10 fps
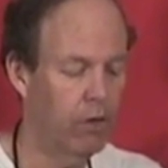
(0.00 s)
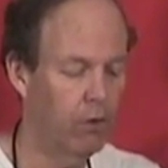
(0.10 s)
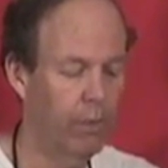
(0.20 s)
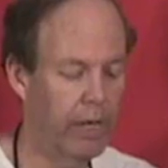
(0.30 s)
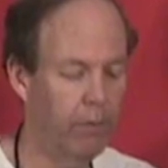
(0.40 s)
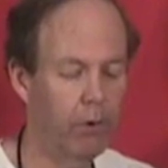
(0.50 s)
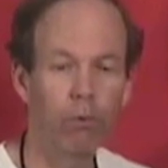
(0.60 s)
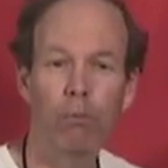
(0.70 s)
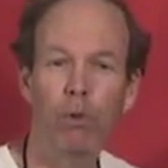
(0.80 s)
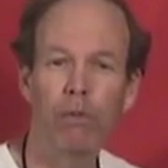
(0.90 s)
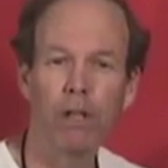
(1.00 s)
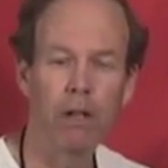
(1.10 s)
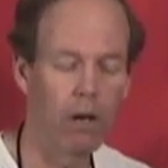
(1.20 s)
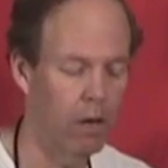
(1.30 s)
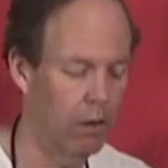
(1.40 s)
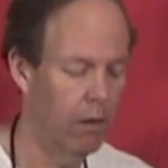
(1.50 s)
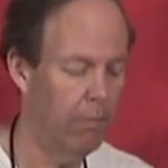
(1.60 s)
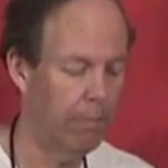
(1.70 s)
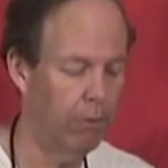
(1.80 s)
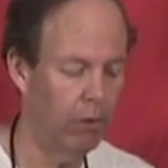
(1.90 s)
You'll be able to remove the yarn
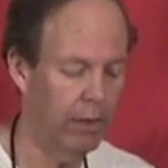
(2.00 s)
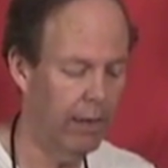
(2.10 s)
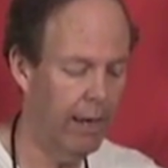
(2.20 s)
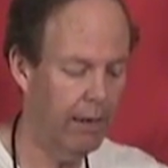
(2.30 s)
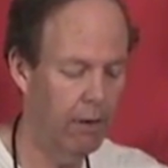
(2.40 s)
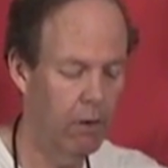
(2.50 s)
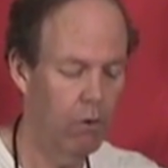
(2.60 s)
by pulling that,